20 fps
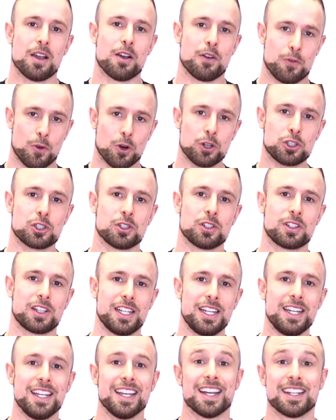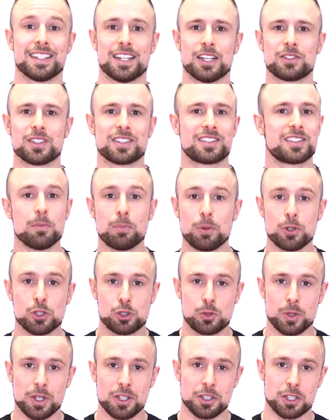Fortunately, there's a simple
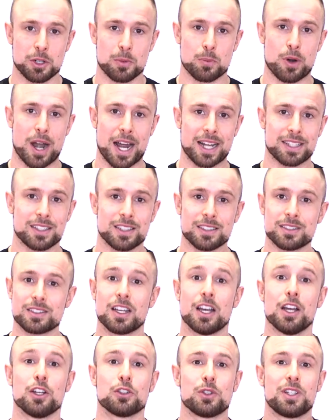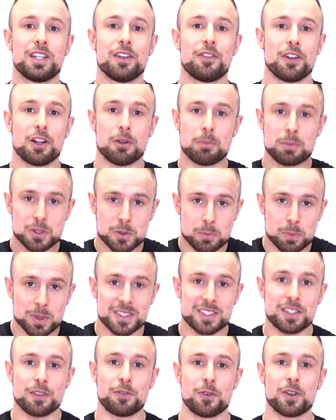drill you can practice to develop
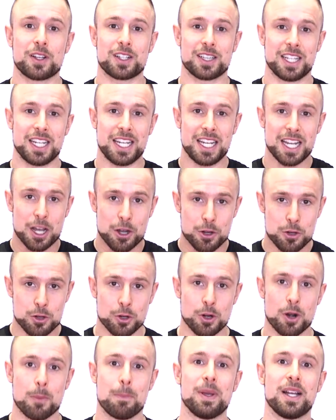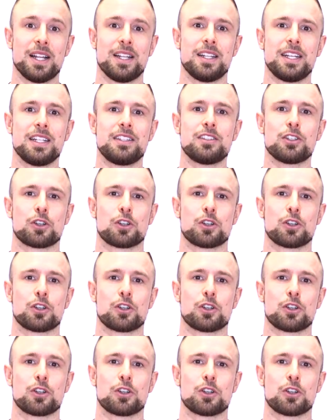specifically your ability to